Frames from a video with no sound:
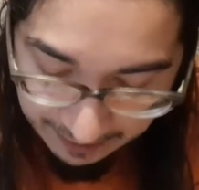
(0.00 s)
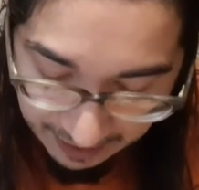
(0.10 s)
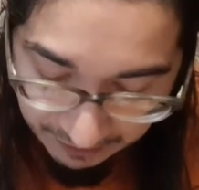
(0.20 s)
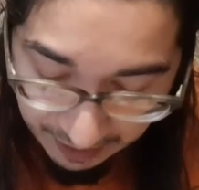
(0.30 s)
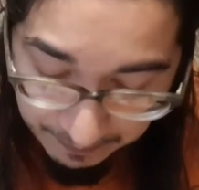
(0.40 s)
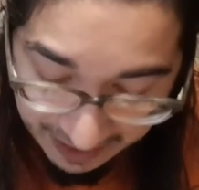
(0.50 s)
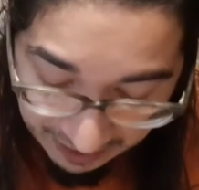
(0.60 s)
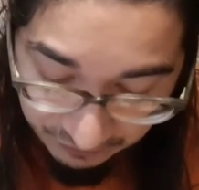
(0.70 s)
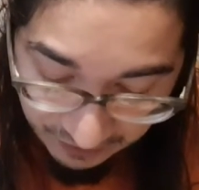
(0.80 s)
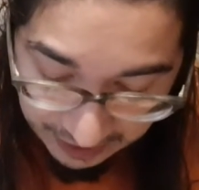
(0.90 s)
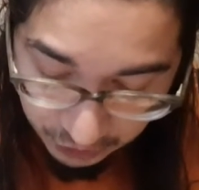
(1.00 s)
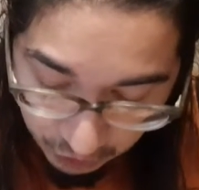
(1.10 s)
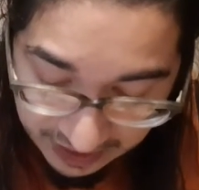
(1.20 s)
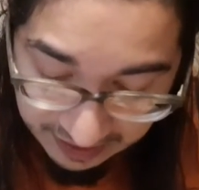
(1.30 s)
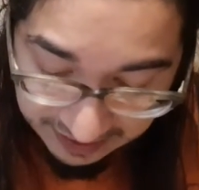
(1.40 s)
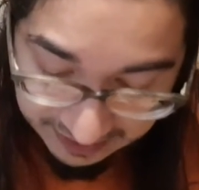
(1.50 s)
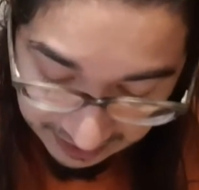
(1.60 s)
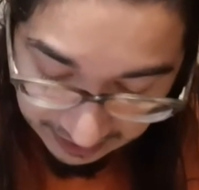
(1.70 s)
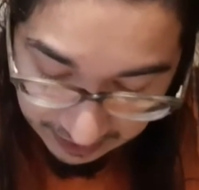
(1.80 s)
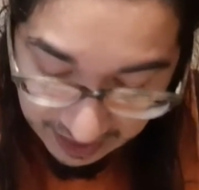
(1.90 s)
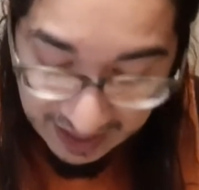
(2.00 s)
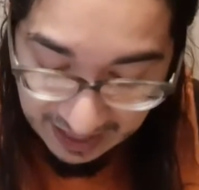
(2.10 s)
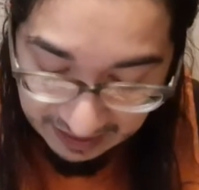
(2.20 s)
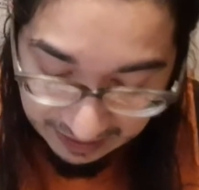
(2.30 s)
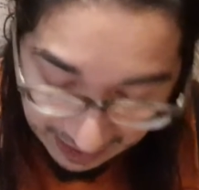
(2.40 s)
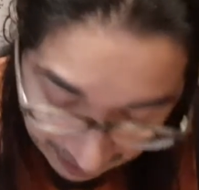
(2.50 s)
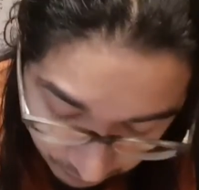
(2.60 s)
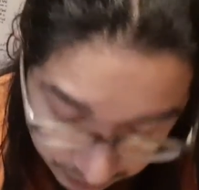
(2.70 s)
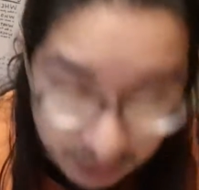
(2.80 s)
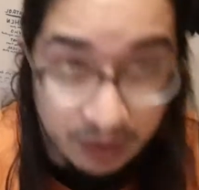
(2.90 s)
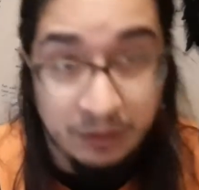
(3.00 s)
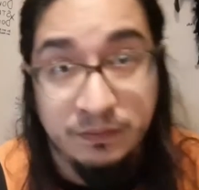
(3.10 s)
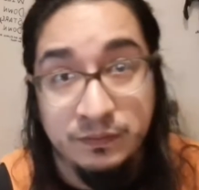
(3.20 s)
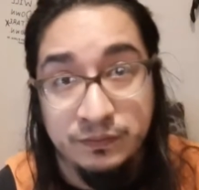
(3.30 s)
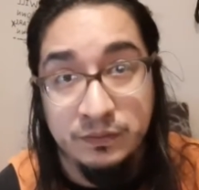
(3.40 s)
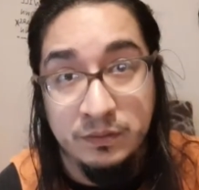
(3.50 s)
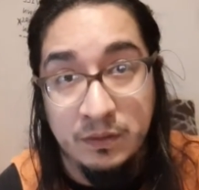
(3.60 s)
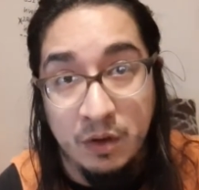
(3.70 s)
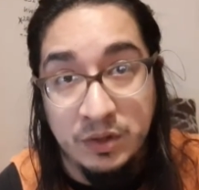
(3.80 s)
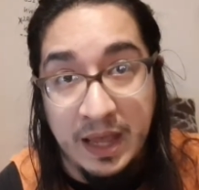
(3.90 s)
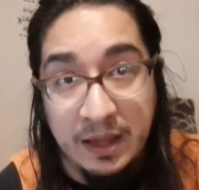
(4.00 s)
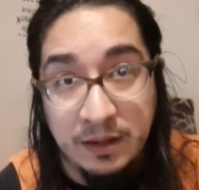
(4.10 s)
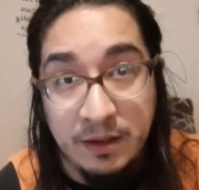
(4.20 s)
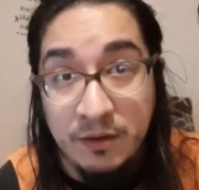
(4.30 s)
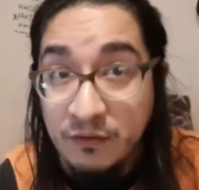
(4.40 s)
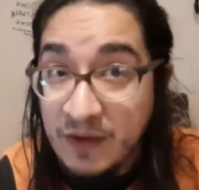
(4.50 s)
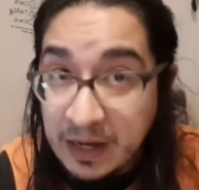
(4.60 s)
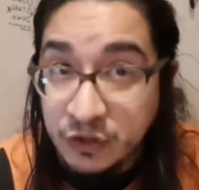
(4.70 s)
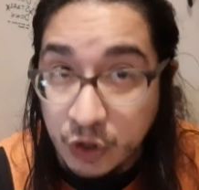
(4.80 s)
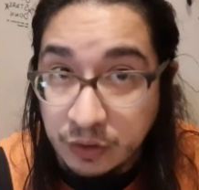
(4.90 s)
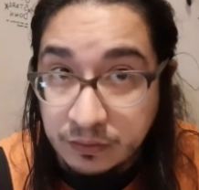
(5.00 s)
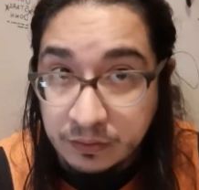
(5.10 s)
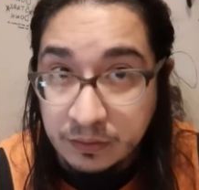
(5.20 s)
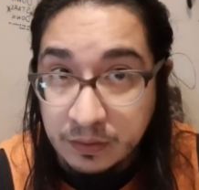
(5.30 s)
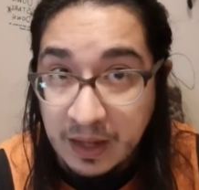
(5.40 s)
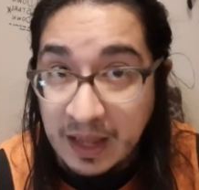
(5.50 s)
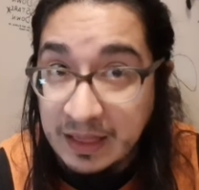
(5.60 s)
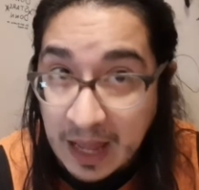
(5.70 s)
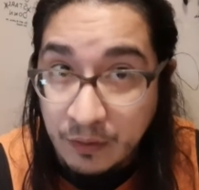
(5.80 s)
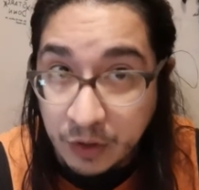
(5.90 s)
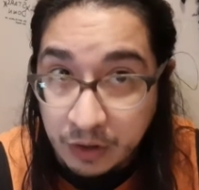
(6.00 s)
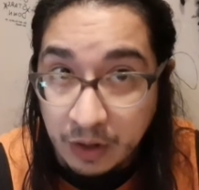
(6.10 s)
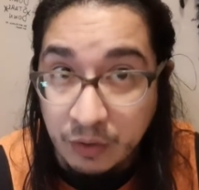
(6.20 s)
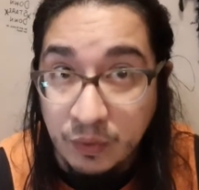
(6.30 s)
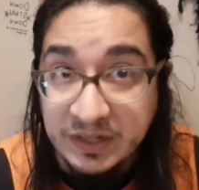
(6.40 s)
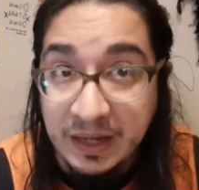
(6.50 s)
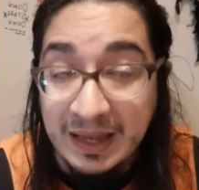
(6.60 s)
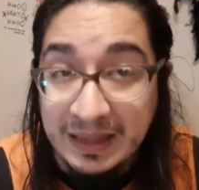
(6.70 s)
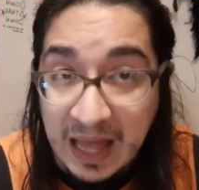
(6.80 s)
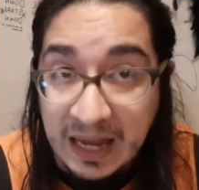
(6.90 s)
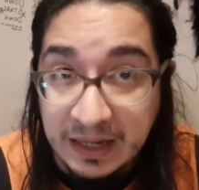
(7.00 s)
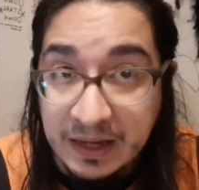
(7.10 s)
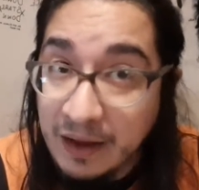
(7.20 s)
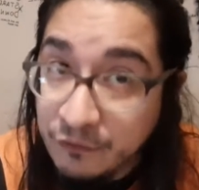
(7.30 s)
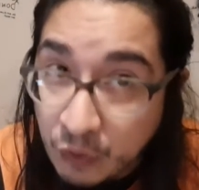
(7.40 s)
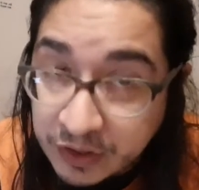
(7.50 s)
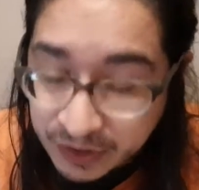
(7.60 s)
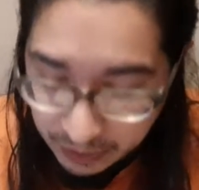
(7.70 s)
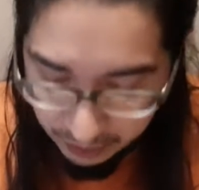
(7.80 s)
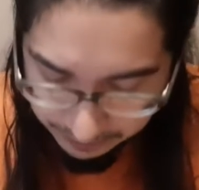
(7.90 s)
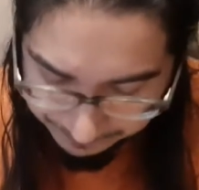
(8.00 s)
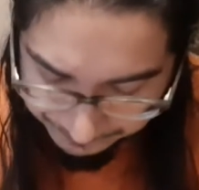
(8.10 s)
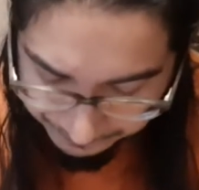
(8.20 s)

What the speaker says: and a man find her in the city and lie with her, okay, find her and lie with her, once again lying, not forcing her,